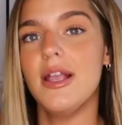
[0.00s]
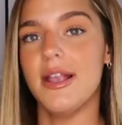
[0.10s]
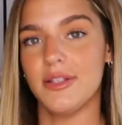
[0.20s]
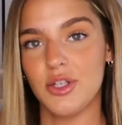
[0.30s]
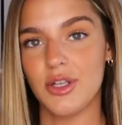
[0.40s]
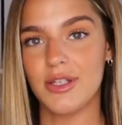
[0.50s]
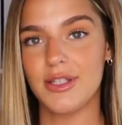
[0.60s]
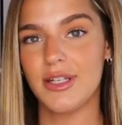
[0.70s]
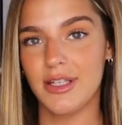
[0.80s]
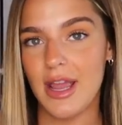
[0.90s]
It's
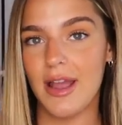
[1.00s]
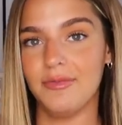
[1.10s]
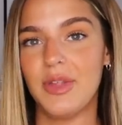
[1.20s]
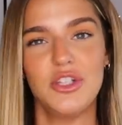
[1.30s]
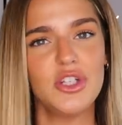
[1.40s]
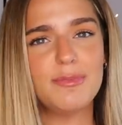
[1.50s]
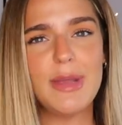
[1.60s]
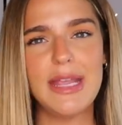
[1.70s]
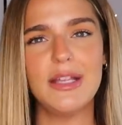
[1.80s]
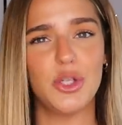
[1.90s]
just, yeah, it's just
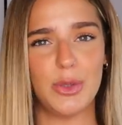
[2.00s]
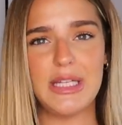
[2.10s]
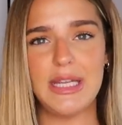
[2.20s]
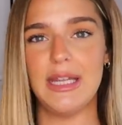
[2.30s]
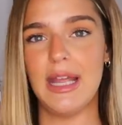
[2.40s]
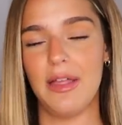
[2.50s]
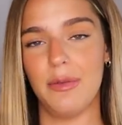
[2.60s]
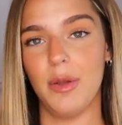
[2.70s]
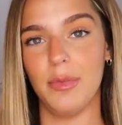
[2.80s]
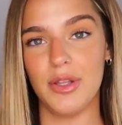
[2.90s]
me to a T at the
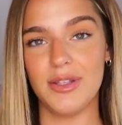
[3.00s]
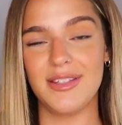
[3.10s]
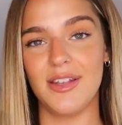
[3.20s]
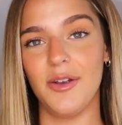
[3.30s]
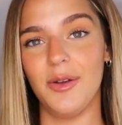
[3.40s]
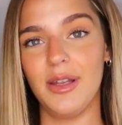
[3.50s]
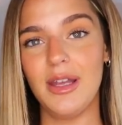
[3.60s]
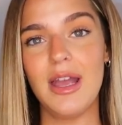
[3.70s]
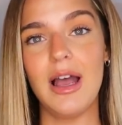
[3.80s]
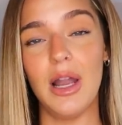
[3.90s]
moment. So I
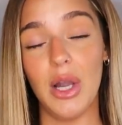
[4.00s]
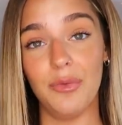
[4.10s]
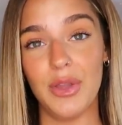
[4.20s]
love